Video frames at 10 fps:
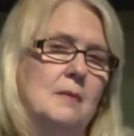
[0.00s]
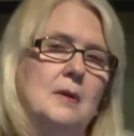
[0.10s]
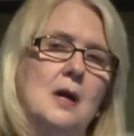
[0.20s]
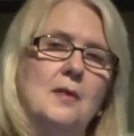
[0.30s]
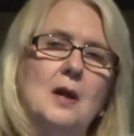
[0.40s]

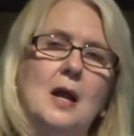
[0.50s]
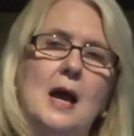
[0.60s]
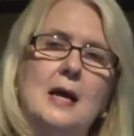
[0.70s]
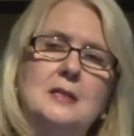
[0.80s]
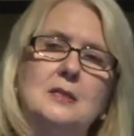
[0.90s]
But
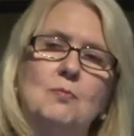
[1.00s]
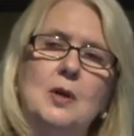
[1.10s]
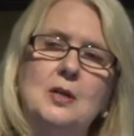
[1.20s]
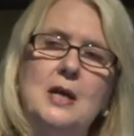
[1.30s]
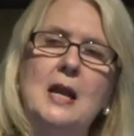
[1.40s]
nonetheless,
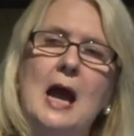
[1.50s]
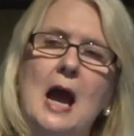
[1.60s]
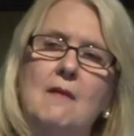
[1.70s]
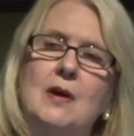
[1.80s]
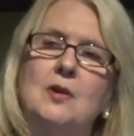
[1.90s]
we did
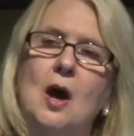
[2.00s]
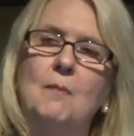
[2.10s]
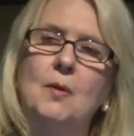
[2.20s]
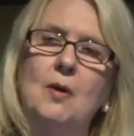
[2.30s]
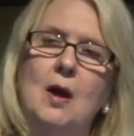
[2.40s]
have a
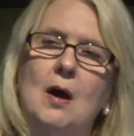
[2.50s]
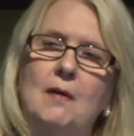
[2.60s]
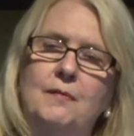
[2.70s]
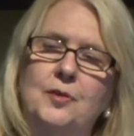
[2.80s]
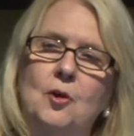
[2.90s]
number
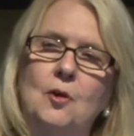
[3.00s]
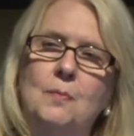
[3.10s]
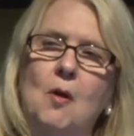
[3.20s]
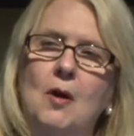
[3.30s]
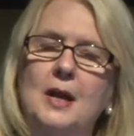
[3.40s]
of
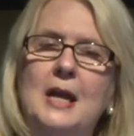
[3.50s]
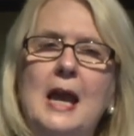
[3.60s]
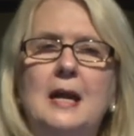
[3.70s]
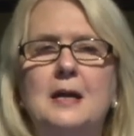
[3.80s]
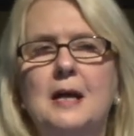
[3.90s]
third-party
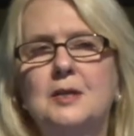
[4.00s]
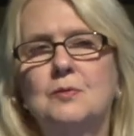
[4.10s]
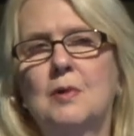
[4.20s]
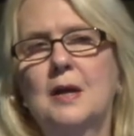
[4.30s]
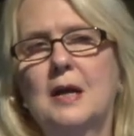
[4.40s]
candidates
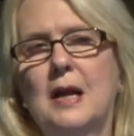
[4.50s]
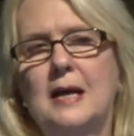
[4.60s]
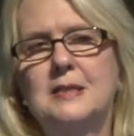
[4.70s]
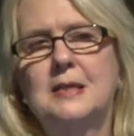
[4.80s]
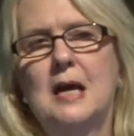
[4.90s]
running
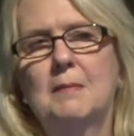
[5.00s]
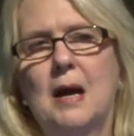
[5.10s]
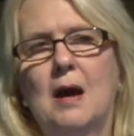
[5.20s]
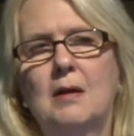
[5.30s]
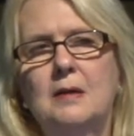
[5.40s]
last time
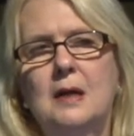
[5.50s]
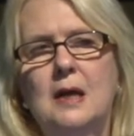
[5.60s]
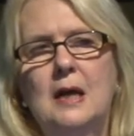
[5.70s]
out,